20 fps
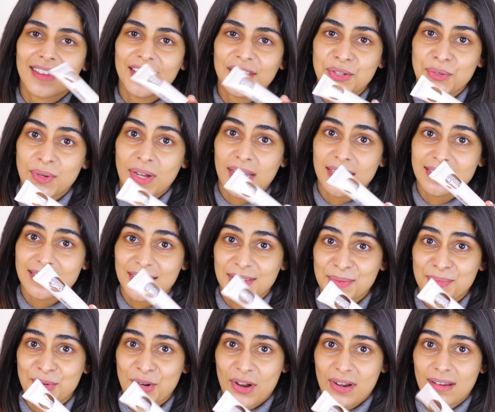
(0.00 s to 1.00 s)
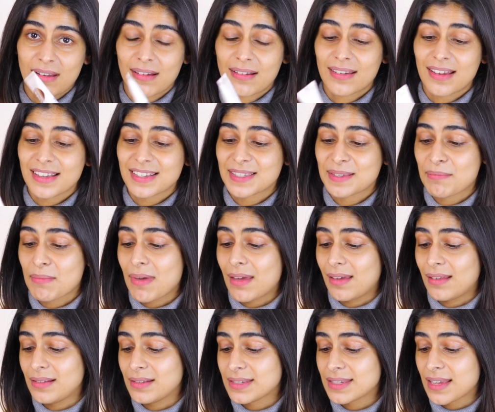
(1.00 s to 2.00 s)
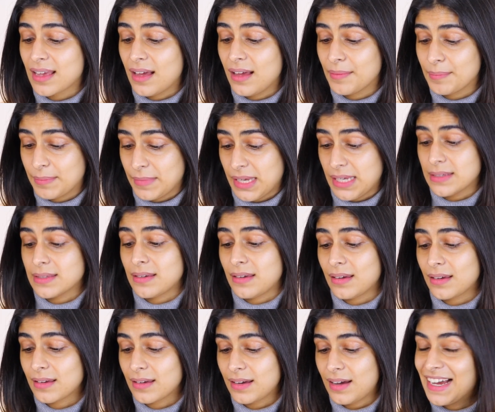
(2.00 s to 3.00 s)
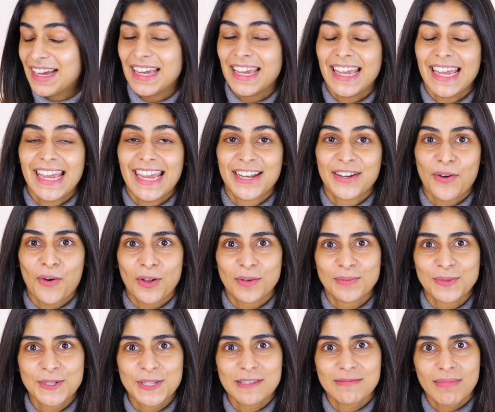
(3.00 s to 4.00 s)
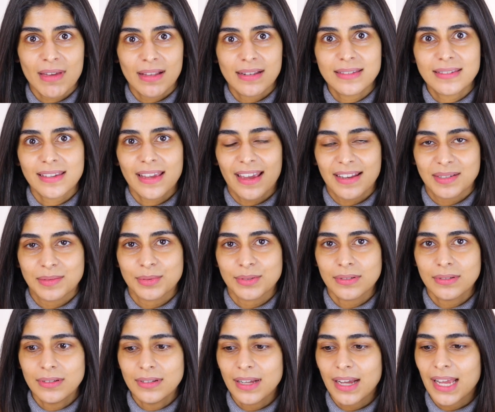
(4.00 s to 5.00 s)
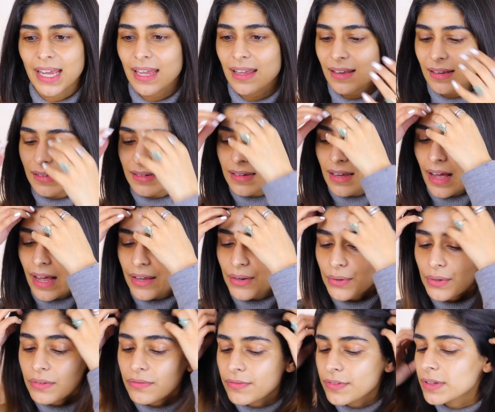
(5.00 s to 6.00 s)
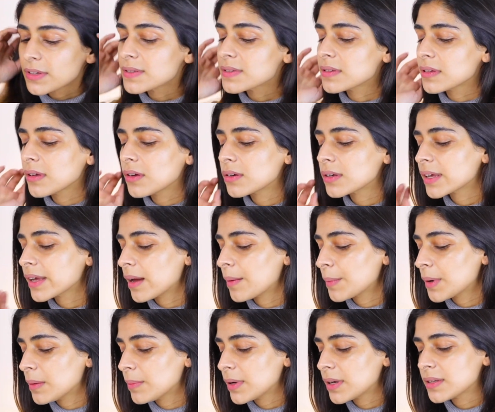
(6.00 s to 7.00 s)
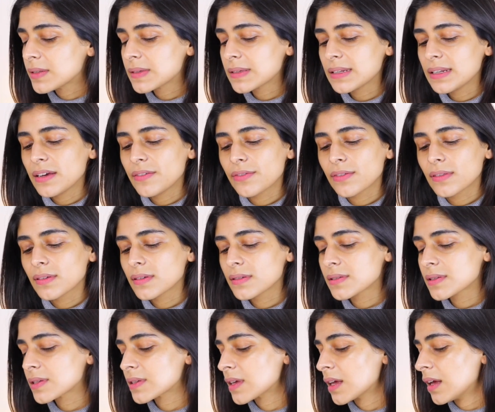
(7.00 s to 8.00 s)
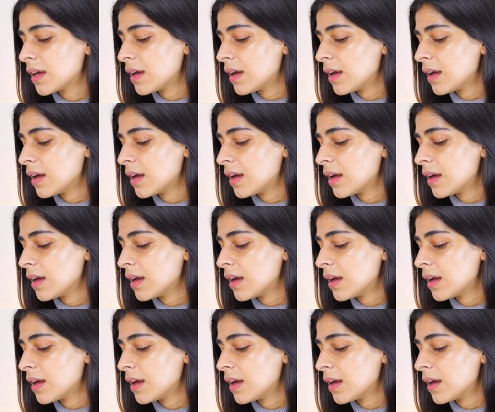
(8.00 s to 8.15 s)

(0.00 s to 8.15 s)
You guys, this product smells amazing. It almost smells edible, and I don't know if you can see on camera, but it's left this